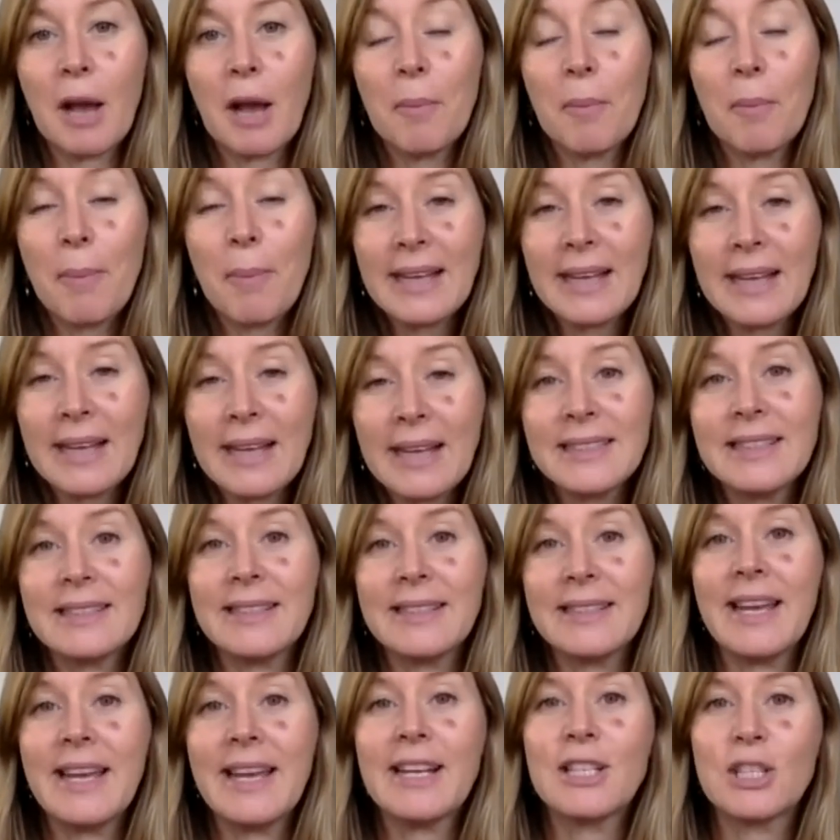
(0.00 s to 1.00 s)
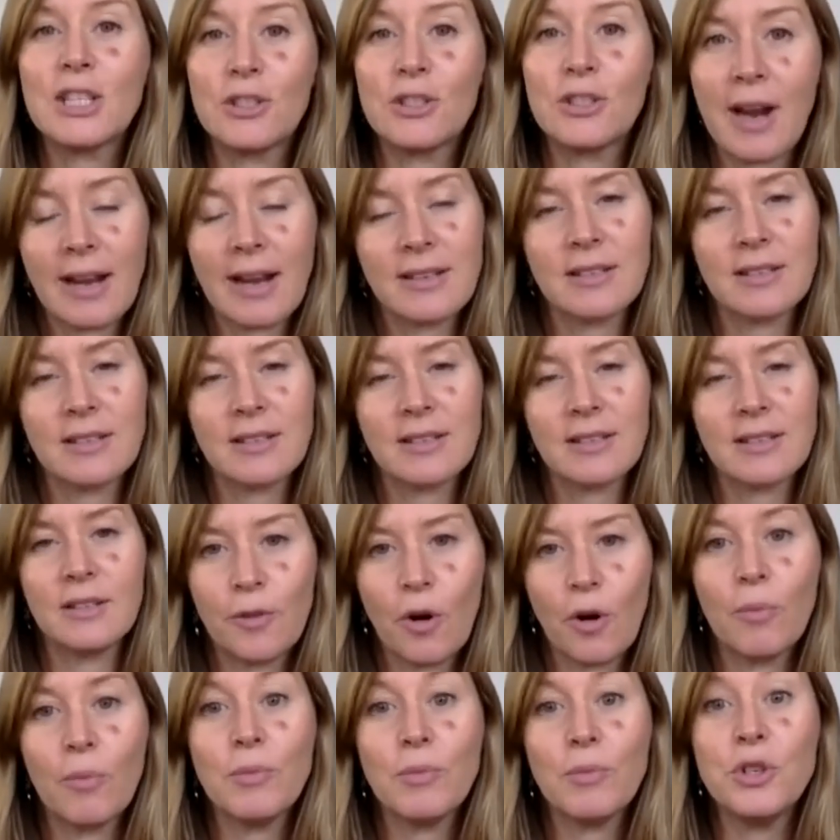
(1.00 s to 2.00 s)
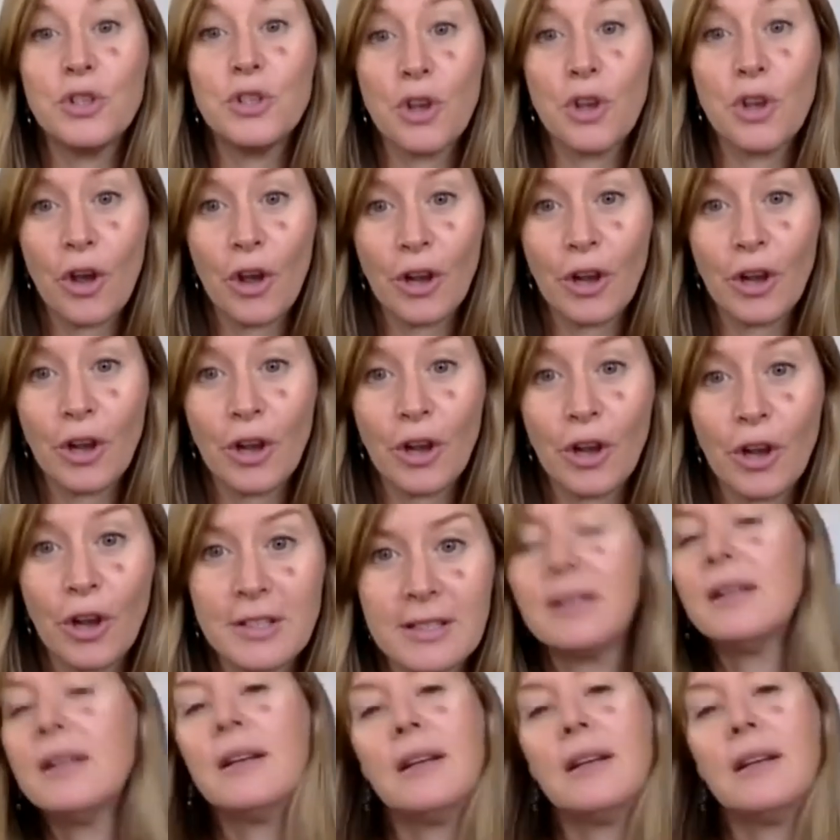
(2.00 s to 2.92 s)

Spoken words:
are basically extracted from dirt.